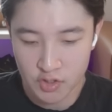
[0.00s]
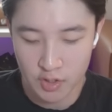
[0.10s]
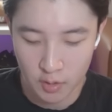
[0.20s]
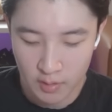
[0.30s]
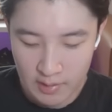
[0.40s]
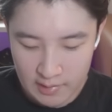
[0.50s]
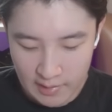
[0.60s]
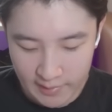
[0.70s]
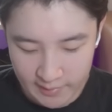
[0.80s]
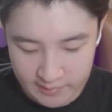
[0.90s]
So
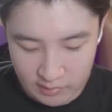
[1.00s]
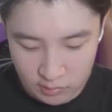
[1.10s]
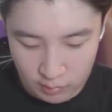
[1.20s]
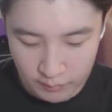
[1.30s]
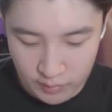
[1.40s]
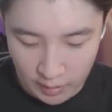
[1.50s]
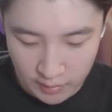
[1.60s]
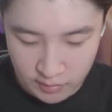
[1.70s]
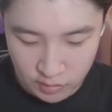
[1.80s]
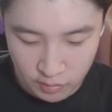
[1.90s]
I guess that sort of
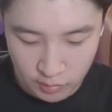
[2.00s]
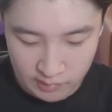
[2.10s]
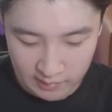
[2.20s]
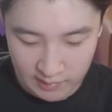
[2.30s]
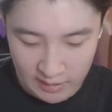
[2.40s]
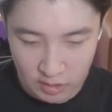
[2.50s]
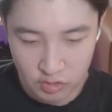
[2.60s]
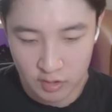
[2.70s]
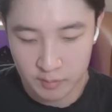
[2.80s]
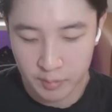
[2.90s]
does introduce like an
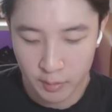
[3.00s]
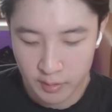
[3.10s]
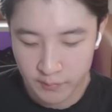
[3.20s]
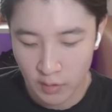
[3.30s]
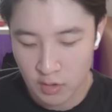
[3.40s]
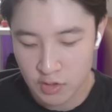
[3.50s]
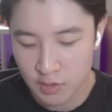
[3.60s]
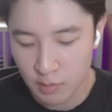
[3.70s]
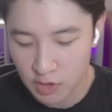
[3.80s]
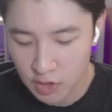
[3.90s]
extra component of RNG,
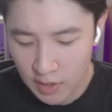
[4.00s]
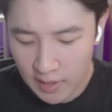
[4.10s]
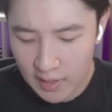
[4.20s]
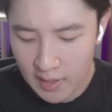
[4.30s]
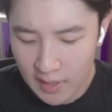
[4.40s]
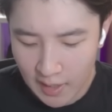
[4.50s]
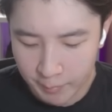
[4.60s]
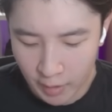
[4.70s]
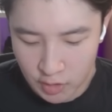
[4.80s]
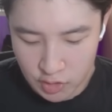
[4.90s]
which
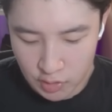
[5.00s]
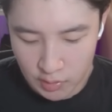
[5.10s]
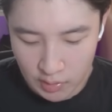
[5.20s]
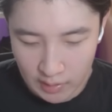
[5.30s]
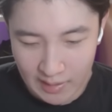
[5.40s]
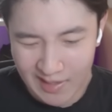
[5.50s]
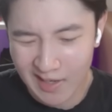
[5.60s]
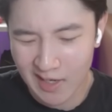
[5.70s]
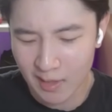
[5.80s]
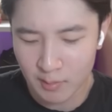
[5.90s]
I'm not sure
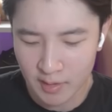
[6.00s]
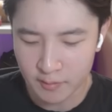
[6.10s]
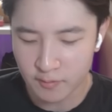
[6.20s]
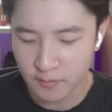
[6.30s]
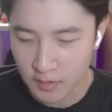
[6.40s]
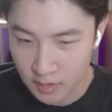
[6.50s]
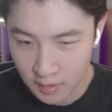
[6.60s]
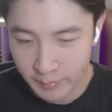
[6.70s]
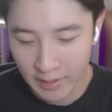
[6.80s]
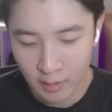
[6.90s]
how I
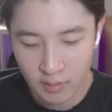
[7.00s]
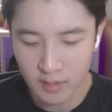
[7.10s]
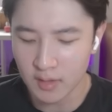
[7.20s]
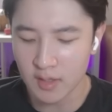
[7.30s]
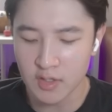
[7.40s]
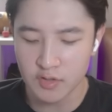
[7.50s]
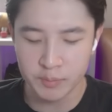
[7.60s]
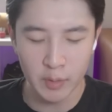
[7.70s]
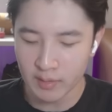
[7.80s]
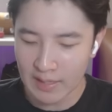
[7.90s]
feel about, and
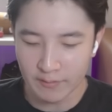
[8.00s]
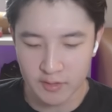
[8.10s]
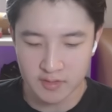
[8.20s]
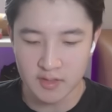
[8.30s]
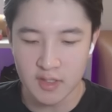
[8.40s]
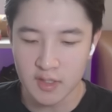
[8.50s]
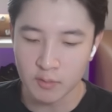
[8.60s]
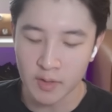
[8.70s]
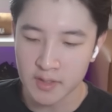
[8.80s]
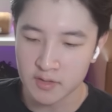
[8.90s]
but we'll have to see
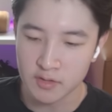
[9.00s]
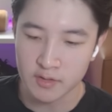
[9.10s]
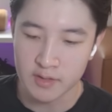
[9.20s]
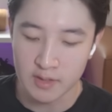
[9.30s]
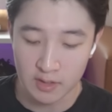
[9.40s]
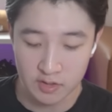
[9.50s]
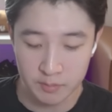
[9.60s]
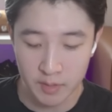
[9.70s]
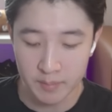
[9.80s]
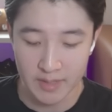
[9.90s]
and wait until the elixir
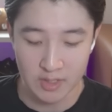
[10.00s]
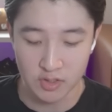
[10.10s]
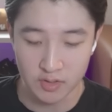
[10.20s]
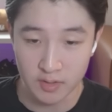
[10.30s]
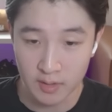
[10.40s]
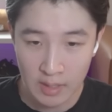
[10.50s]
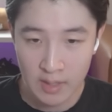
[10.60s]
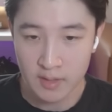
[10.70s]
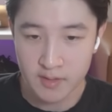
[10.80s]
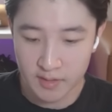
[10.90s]
pump actually
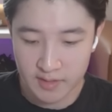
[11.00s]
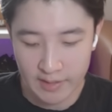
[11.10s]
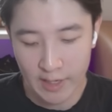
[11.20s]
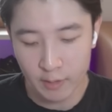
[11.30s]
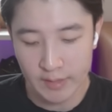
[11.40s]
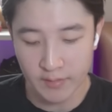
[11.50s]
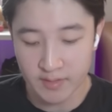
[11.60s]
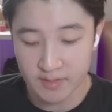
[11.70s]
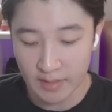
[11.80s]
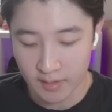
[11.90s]
does get out. Now, the
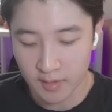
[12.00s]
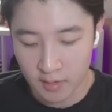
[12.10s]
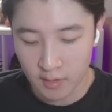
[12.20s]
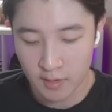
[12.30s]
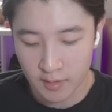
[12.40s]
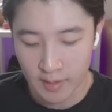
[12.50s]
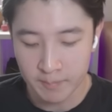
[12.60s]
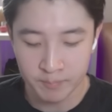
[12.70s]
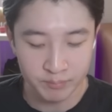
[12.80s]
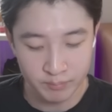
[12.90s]
second card
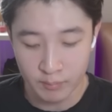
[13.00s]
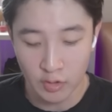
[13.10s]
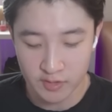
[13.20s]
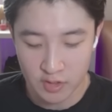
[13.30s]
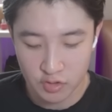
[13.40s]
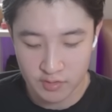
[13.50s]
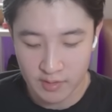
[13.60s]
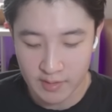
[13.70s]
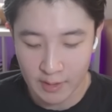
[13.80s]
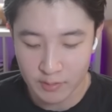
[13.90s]
I'm most
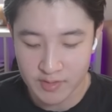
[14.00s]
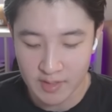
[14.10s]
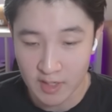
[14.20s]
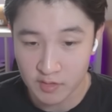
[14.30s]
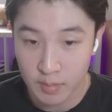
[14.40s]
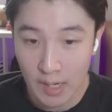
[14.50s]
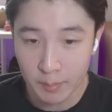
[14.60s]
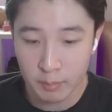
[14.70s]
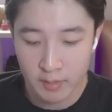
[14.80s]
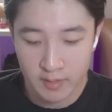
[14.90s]
interested in, I would say, is
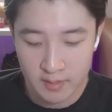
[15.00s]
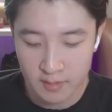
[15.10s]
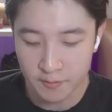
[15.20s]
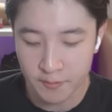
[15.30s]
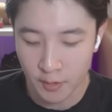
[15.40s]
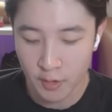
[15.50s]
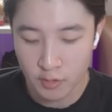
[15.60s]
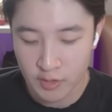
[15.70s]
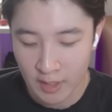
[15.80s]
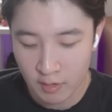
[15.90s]
probably the Inferno
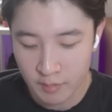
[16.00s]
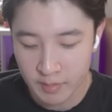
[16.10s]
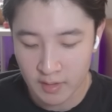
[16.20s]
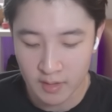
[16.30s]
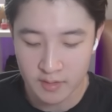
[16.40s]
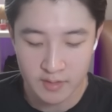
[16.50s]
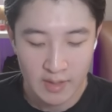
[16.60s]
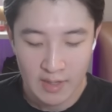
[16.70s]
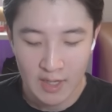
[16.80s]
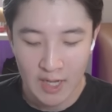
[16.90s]
Tower because
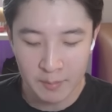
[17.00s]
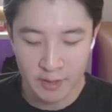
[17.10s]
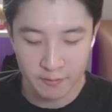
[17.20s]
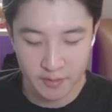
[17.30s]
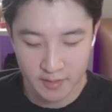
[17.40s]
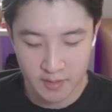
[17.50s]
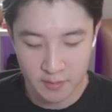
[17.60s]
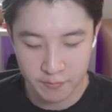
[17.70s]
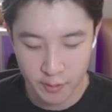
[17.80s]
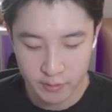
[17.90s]
I mean I feel like the
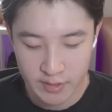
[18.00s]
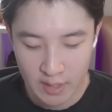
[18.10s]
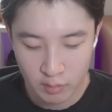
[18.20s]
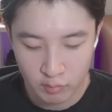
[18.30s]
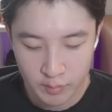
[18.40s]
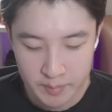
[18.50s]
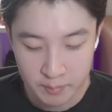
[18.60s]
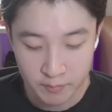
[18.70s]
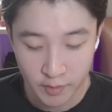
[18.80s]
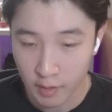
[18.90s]
Inferno Tower would be
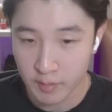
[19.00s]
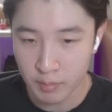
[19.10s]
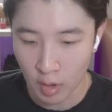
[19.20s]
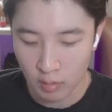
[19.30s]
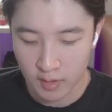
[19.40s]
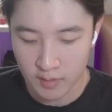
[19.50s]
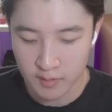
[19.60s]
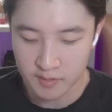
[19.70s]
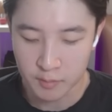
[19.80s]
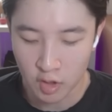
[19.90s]
very broken in
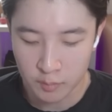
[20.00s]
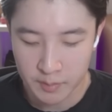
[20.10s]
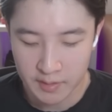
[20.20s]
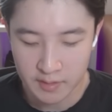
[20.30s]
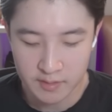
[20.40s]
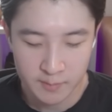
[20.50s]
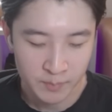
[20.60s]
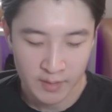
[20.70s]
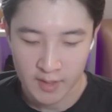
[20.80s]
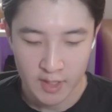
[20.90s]
this mode because
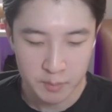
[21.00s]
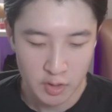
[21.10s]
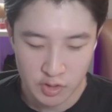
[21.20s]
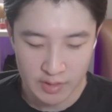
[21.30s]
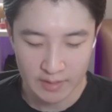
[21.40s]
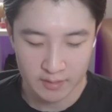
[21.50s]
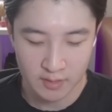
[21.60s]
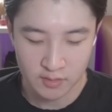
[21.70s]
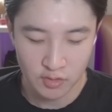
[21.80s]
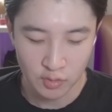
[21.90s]
in Merge
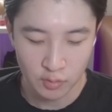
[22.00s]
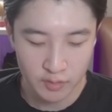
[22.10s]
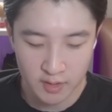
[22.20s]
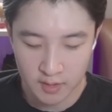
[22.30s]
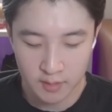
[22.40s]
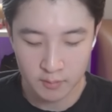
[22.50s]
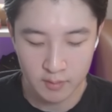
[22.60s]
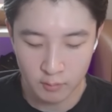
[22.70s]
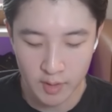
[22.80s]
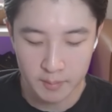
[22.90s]
Tactics there's only
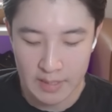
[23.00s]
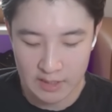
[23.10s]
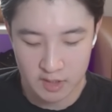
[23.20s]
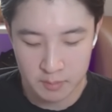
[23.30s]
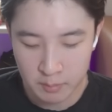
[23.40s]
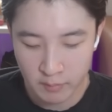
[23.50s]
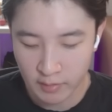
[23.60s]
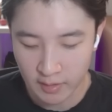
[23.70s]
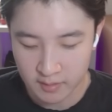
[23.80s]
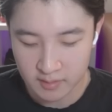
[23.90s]
what, a maximum of
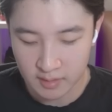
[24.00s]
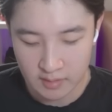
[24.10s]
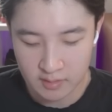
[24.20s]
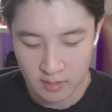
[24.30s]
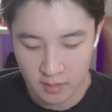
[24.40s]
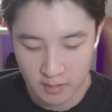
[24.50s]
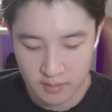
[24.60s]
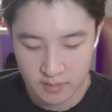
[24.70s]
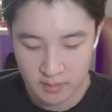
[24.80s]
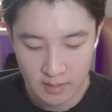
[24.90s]
like 6
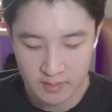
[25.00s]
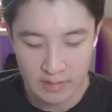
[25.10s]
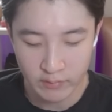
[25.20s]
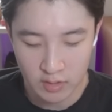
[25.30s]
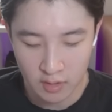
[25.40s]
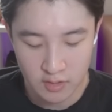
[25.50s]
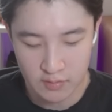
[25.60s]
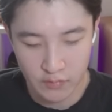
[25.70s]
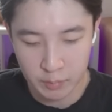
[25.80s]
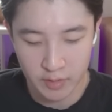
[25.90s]
cards, 7 cards
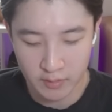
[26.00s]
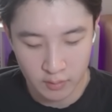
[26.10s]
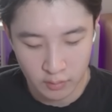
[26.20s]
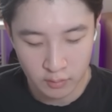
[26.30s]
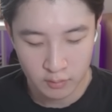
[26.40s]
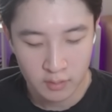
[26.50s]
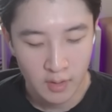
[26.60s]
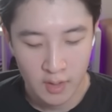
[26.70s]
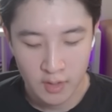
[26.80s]
if you're playing the Loom.